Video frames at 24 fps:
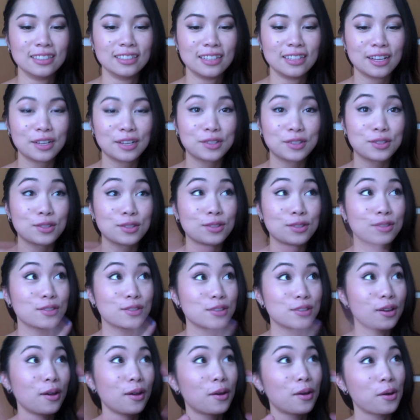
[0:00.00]

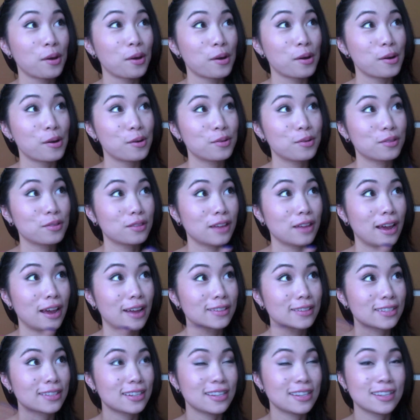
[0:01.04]
So
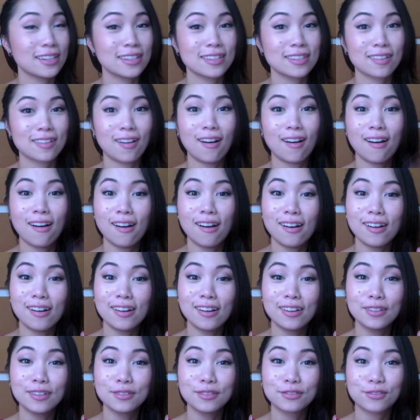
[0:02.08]
that is
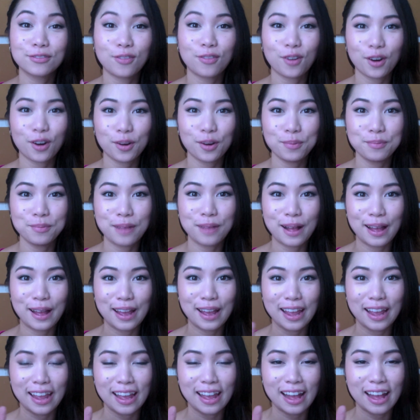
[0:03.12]
all for
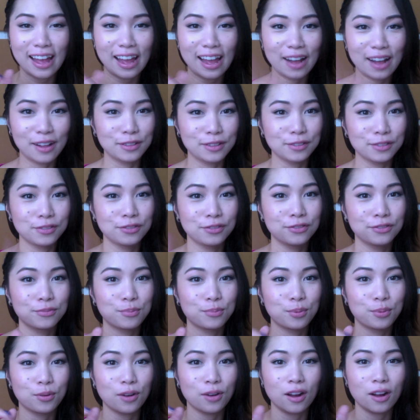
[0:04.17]
my
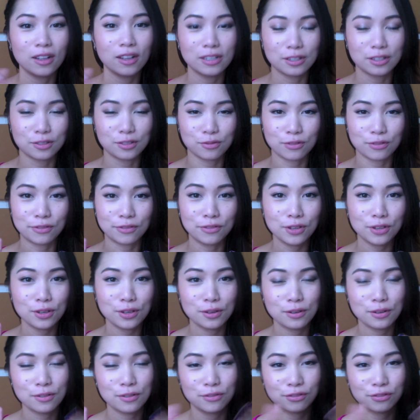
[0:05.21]
e.l.f. product
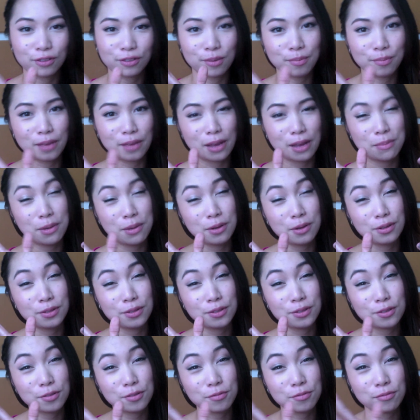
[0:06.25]
review from my
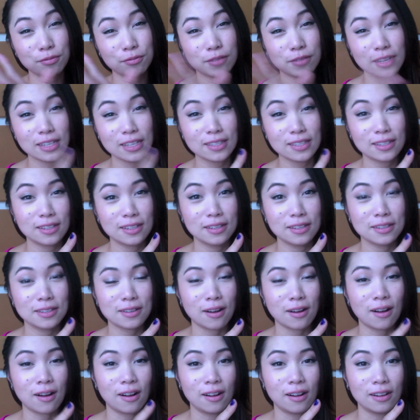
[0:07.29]
most recent
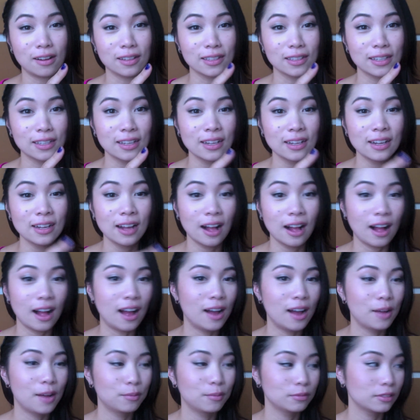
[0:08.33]
haul.
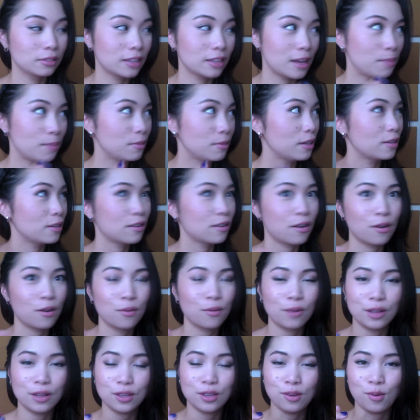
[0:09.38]
Let me know
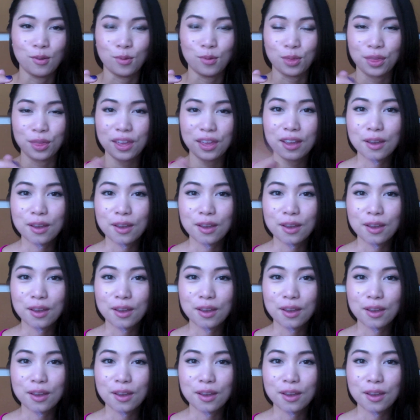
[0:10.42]
what you think